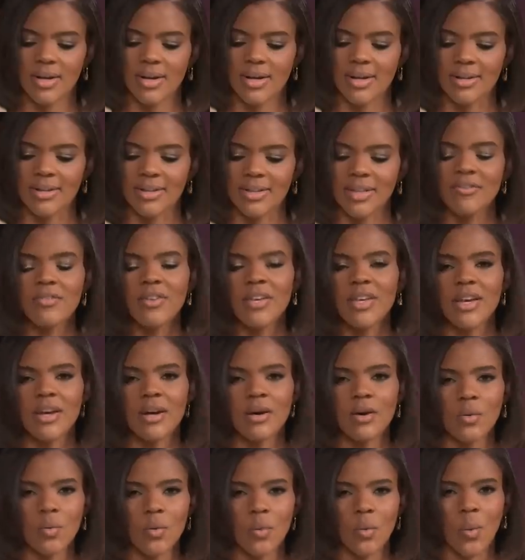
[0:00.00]

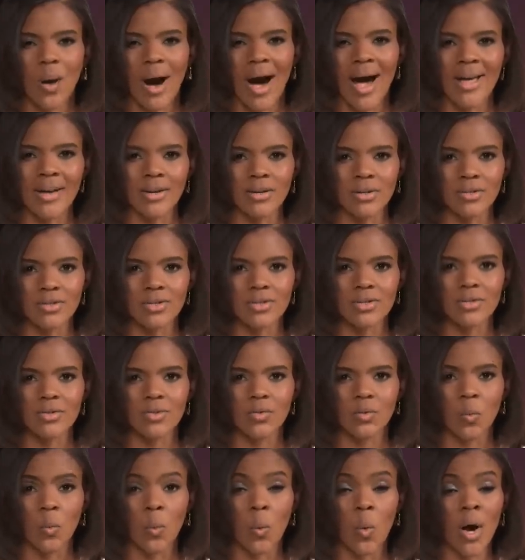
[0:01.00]
Olivia Wilde.
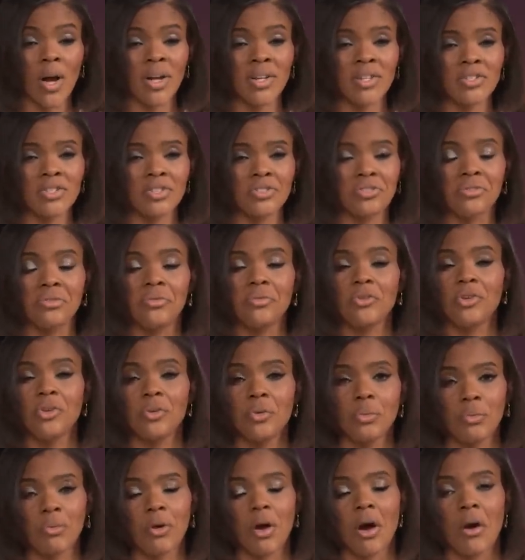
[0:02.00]
What do
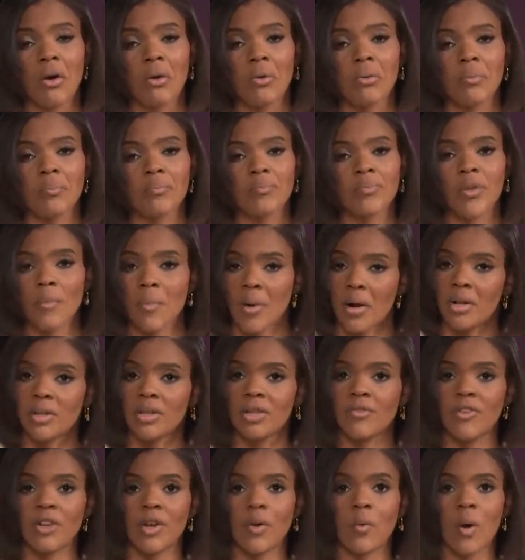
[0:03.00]
you know about
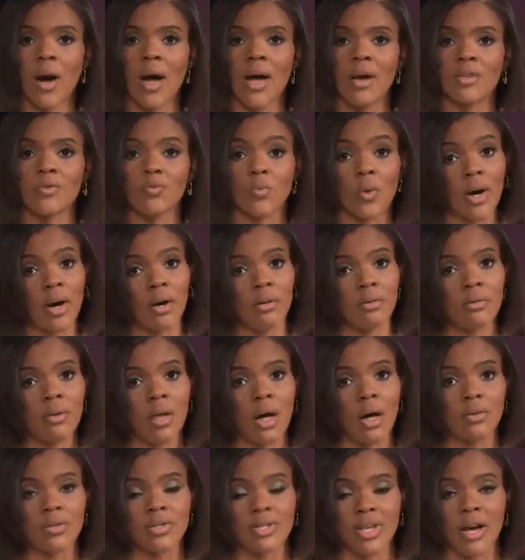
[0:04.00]
Olivia Wilde? Well,
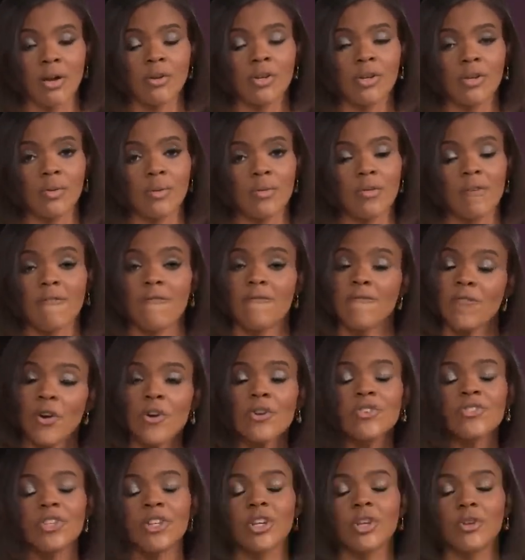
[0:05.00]
I'll tell you, the
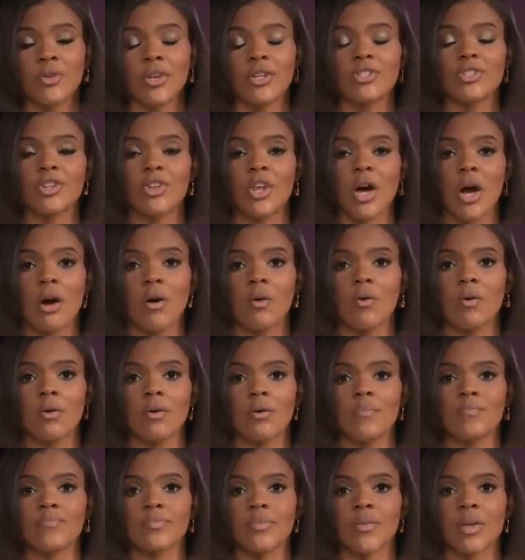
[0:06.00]
first thing you need to know
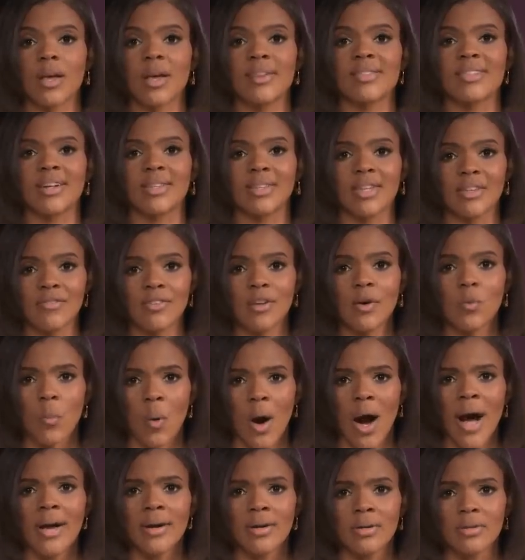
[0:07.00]
is that Olivia
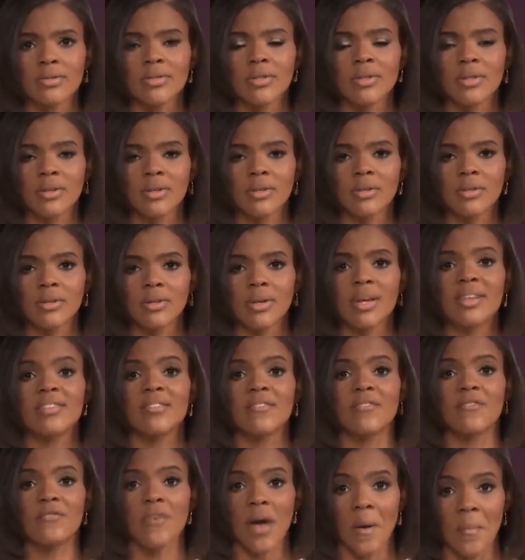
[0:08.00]
Wilde is
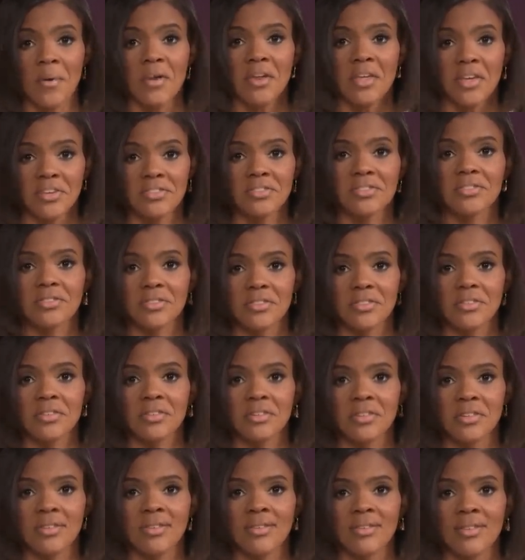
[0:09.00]
a feminist.
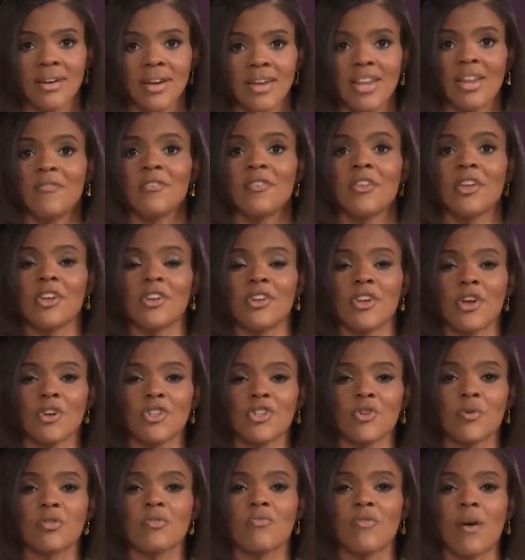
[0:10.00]
And if you didn't know
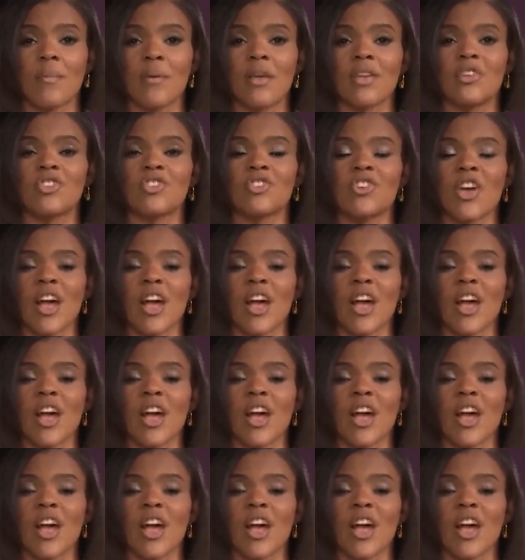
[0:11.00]
she was a feminist,